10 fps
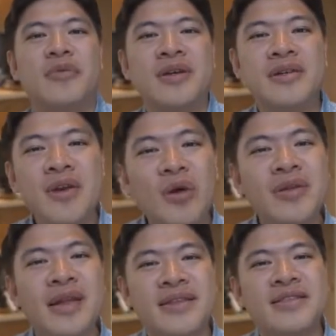We know
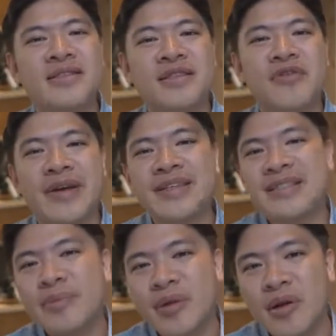that this is a very
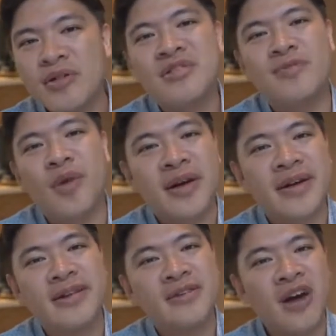explosive
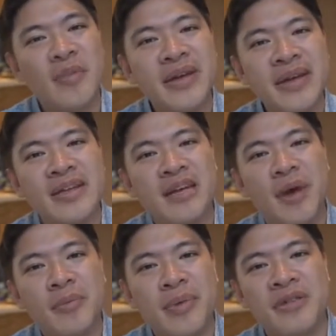market dominated
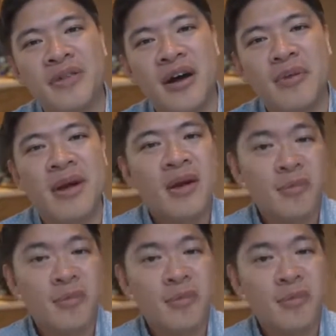by Bithumb,